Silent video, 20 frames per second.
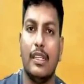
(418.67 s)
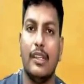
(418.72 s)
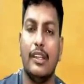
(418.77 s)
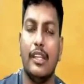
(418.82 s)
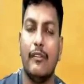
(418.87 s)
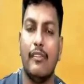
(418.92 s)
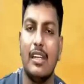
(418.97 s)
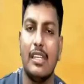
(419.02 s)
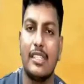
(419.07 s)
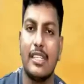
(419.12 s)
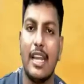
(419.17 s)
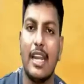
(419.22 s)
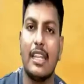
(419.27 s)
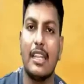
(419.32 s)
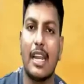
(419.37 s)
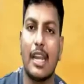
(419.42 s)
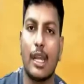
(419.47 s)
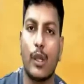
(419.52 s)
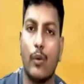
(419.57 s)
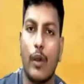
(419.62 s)
They will share
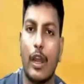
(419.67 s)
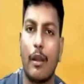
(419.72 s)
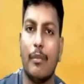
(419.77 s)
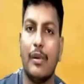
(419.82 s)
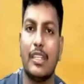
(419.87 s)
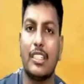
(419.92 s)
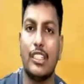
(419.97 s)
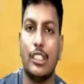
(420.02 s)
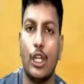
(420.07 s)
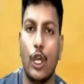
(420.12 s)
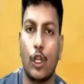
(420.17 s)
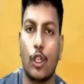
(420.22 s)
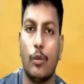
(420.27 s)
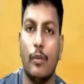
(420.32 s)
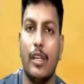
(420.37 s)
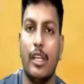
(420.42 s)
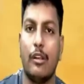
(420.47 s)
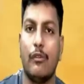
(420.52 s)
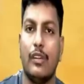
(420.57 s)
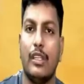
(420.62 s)
the requirements
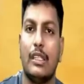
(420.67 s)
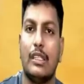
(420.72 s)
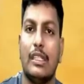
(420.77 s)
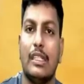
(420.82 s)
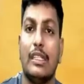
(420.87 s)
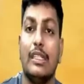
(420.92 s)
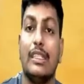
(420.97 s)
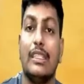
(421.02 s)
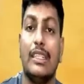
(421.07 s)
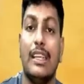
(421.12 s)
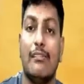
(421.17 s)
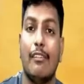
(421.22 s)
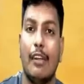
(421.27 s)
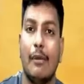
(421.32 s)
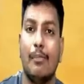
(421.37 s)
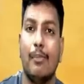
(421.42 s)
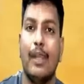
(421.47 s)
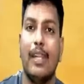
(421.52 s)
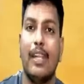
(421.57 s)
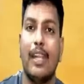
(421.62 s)
document with
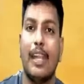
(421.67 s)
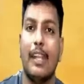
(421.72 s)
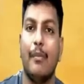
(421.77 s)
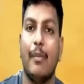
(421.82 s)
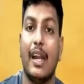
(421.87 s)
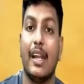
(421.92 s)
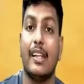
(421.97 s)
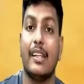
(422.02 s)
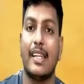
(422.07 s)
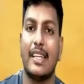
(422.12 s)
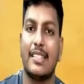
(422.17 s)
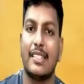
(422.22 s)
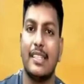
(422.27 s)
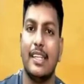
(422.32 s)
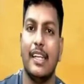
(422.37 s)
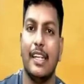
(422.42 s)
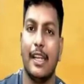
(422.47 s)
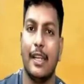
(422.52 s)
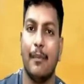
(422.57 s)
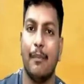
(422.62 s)
development team and
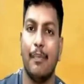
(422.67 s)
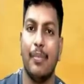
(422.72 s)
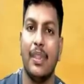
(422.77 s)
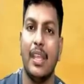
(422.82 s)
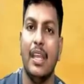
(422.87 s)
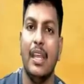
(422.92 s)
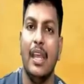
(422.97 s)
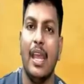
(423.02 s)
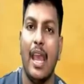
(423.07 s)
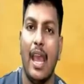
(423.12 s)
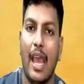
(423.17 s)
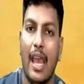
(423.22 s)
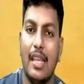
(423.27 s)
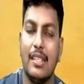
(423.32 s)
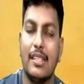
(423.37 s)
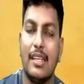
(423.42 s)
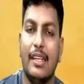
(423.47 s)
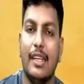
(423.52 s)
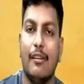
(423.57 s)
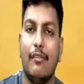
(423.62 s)
testing team. As
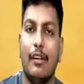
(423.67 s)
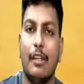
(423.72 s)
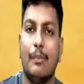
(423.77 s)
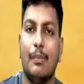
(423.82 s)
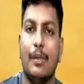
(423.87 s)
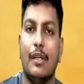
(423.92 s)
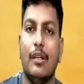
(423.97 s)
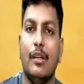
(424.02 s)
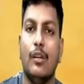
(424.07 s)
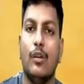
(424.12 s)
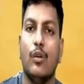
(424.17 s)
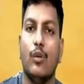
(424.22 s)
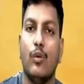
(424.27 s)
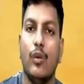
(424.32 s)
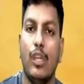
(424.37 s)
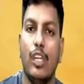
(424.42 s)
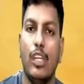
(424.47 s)
a developer, we